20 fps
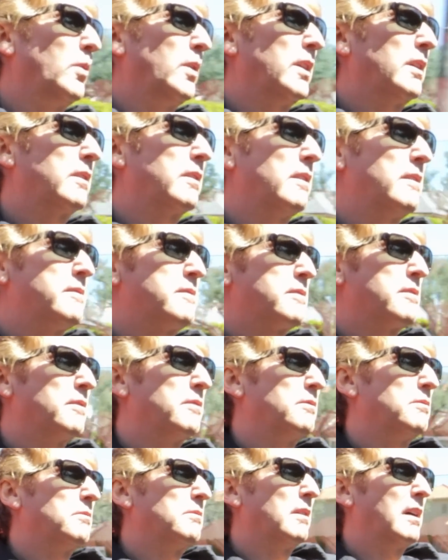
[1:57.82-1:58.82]
we are going
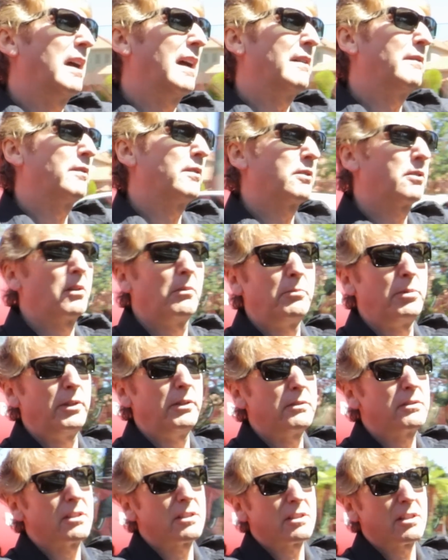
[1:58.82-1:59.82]
to have the
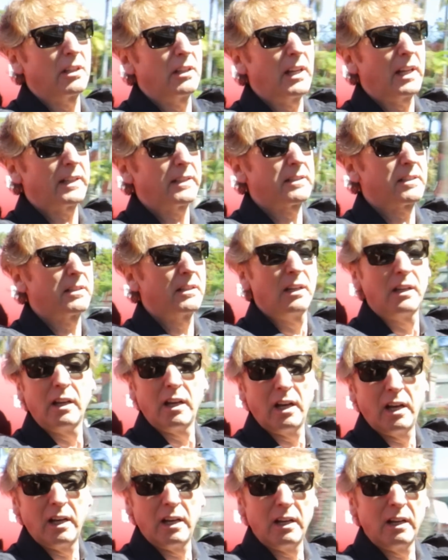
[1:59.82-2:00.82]
computer select
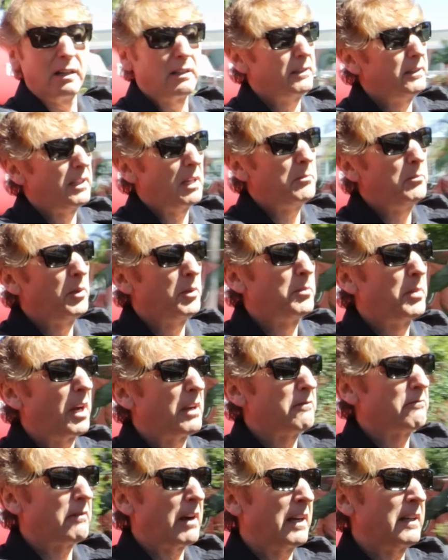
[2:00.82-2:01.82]
a number
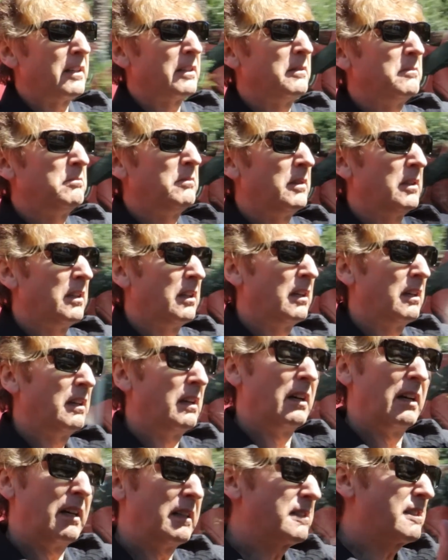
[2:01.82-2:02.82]
by random
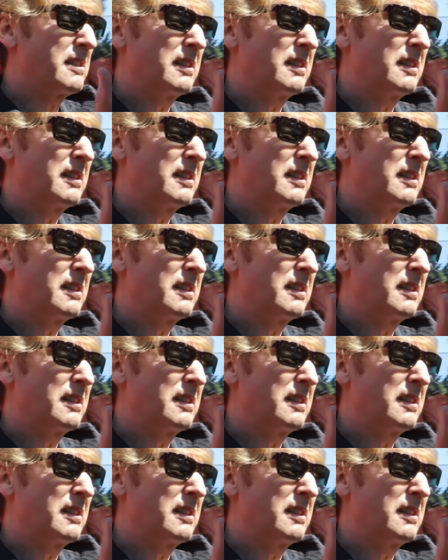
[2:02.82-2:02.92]
and